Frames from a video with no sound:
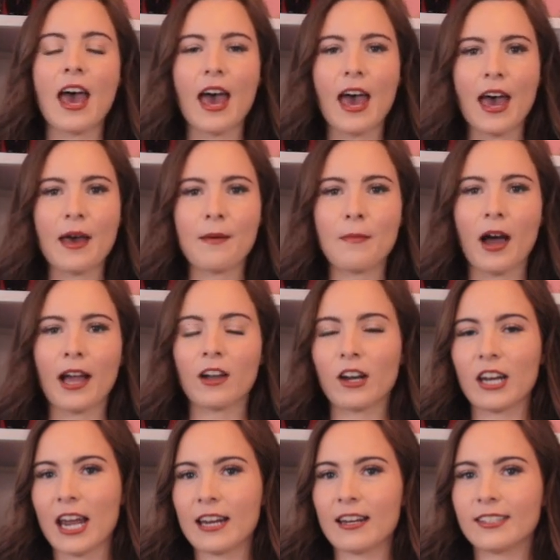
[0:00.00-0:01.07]
I
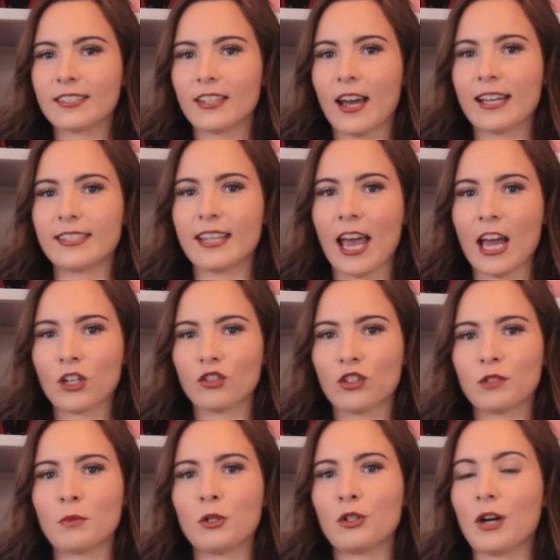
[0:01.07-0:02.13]
got it in a size extra
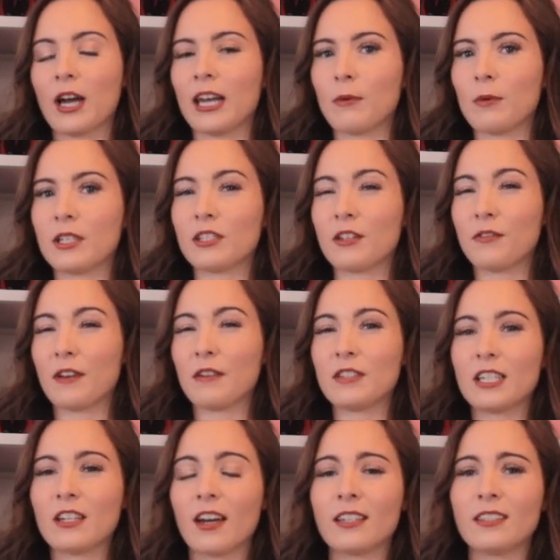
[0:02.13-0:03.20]
small and it was
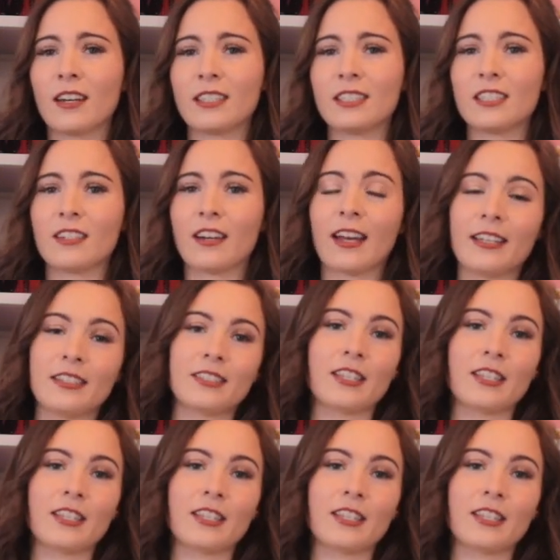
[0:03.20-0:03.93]
$59.99,